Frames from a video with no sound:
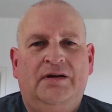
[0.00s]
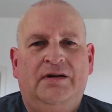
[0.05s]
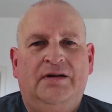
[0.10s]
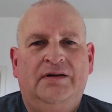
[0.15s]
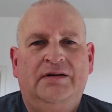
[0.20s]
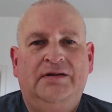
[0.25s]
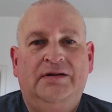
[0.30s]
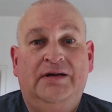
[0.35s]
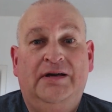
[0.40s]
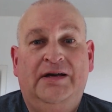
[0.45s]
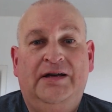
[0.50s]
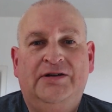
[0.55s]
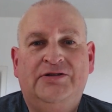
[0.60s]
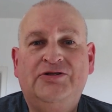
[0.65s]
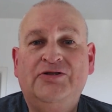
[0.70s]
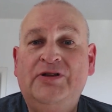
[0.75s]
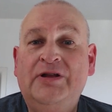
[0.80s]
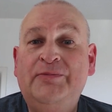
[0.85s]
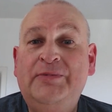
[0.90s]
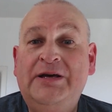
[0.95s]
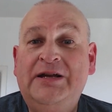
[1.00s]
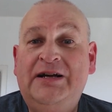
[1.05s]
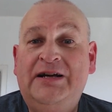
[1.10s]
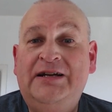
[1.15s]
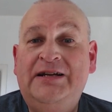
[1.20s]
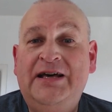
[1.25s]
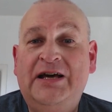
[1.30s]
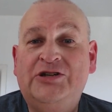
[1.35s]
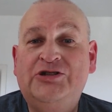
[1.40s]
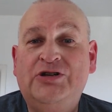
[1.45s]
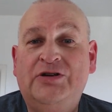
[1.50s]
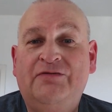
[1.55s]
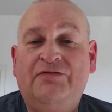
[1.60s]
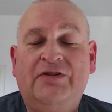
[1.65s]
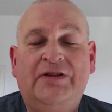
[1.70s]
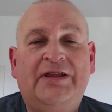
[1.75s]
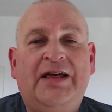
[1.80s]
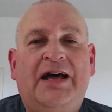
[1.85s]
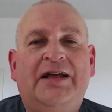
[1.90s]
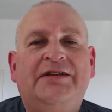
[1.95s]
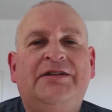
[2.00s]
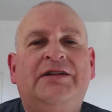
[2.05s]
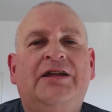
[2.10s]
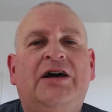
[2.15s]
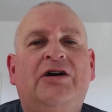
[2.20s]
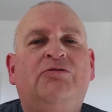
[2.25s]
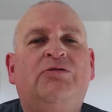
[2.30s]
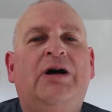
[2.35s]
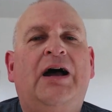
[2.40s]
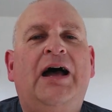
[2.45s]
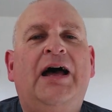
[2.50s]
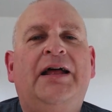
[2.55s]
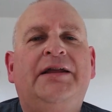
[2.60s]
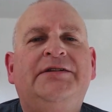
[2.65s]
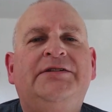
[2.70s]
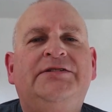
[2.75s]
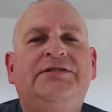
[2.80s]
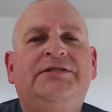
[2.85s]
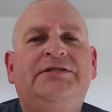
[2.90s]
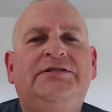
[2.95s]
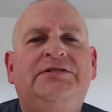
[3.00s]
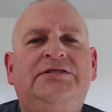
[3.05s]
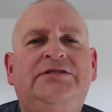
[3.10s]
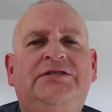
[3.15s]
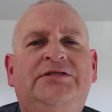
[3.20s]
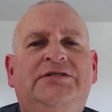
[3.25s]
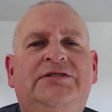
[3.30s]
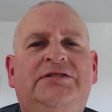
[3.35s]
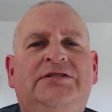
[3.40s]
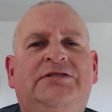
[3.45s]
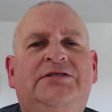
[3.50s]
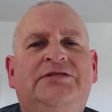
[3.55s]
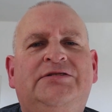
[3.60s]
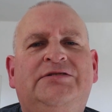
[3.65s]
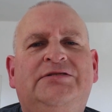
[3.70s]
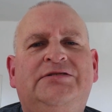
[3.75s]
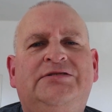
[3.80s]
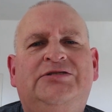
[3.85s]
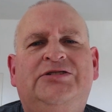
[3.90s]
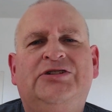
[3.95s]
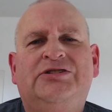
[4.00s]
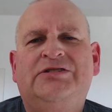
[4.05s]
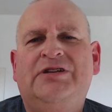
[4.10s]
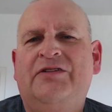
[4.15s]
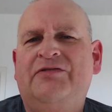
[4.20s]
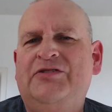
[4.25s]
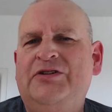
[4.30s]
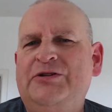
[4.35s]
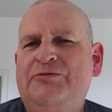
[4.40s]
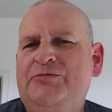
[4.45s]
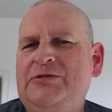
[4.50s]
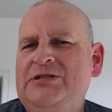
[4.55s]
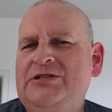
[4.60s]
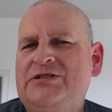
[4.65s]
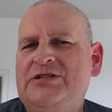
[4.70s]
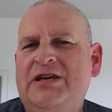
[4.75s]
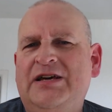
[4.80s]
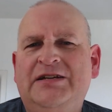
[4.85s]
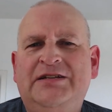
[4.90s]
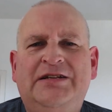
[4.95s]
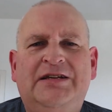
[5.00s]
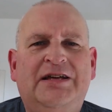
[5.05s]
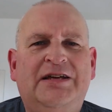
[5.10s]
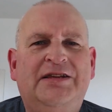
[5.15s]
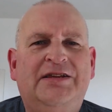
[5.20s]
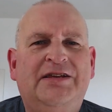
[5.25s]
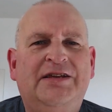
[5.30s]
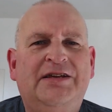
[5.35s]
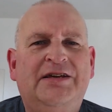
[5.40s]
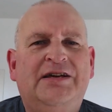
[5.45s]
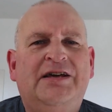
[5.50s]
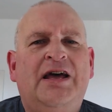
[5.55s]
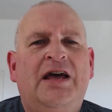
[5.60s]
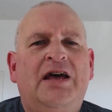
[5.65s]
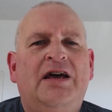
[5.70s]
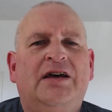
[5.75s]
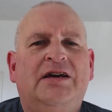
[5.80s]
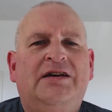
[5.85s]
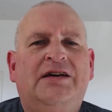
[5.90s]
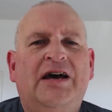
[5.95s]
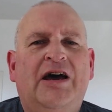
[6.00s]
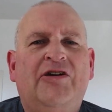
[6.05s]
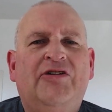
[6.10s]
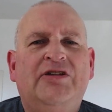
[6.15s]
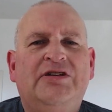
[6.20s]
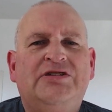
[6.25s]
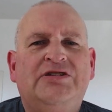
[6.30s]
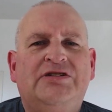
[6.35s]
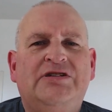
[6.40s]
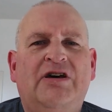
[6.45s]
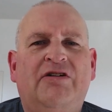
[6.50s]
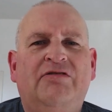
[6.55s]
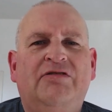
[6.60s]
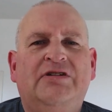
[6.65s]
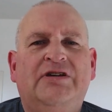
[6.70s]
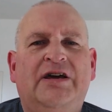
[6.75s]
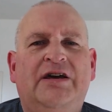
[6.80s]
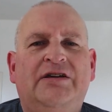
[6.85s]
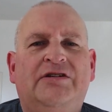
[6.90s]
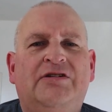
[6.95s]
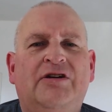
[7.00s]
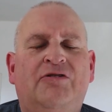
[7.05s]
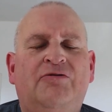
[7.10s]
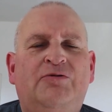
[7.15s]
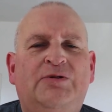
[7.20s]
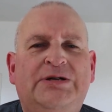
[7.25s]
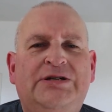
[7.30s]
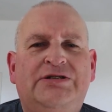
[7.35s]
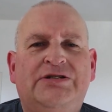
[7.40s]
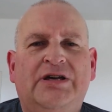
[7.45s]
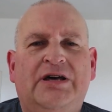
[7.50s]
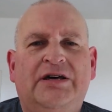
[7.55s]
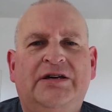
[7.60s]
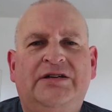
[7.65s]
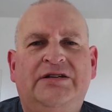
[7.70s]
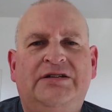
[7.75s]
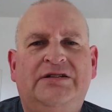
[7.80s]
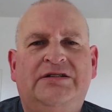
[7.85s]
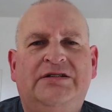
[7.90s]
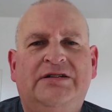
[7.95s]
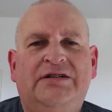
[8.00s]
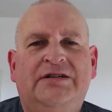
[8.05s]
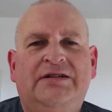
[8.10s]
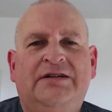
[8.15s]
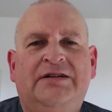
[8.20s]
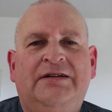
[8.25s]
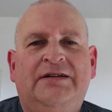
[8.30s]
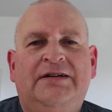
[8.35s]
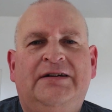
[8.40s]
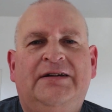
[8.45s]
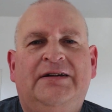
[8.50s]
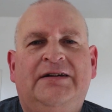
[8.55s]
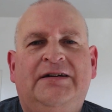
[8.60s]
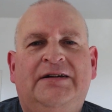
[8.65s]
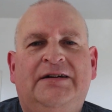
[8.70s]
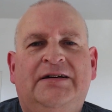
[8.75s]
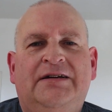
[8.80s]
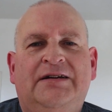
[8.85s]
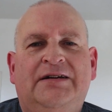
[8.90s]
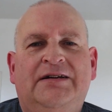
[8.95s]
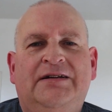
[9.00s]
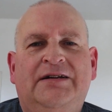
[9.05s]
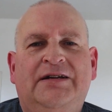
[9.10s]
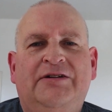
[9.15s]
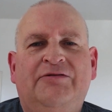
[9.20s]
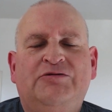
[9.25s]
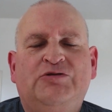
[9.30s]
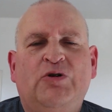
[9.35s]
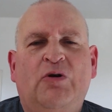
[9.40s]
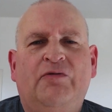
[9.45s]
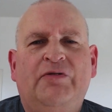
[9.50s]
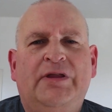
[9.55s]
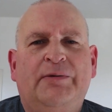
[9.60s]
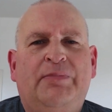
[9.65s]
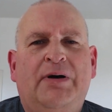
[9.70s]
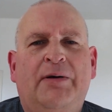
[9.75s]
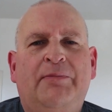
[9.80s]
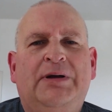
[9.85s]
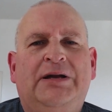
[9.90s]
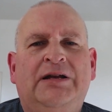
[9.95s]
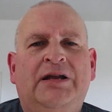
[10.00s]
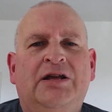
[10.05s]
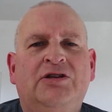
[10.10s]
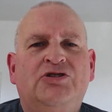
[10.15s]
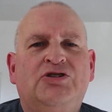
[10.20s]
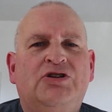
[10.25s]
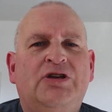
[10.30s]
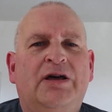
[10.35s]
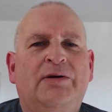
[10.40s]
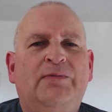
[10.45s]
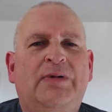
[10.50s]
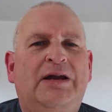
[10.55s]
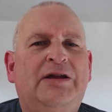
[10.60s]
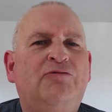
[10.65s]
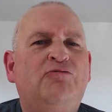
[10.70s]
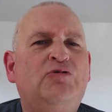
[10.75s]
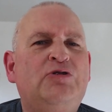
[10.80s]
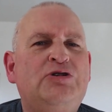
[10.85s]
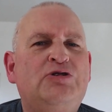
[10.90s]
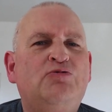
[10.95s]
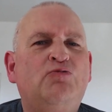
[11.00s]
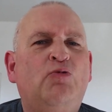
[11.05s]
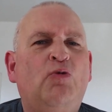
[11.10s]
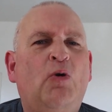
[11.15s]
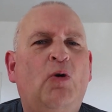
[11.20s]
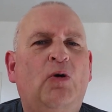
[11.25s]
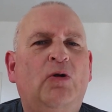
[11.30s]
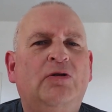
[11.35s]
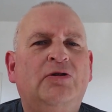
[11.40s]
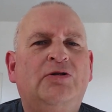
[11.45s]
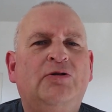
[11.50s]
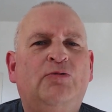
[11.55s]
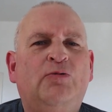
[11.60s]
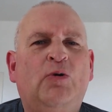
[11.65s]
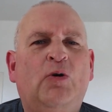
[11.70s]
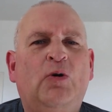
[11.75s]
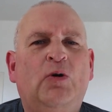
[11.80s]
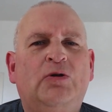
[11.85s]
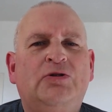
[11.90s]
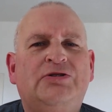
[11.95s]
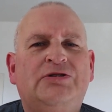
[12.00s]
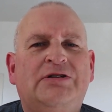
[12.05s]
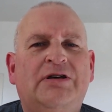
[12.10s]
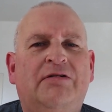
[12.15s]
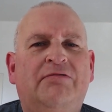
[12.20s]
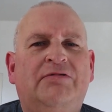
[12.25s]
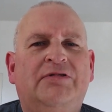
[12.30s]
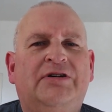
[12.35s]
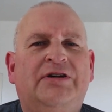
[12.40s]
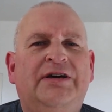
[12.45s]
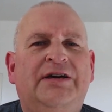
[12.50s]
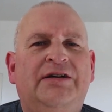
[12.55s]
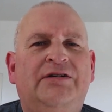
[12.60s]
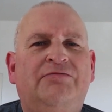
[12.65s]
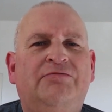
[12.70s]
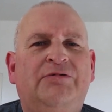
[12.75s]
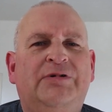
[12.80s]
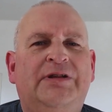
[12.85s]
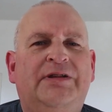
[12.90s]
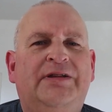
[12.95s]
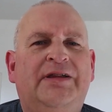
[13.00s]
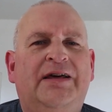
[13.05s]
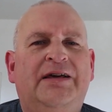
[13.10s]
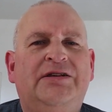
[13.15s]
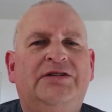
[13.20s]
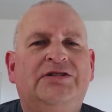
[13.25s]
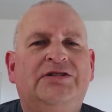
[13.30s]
Yeah, so there'll be an election for that now. And just after he resigned, I think Gareth Southgate resigned. And I was over the pub at lunchtime, and it was wall-to-wall Southgate with a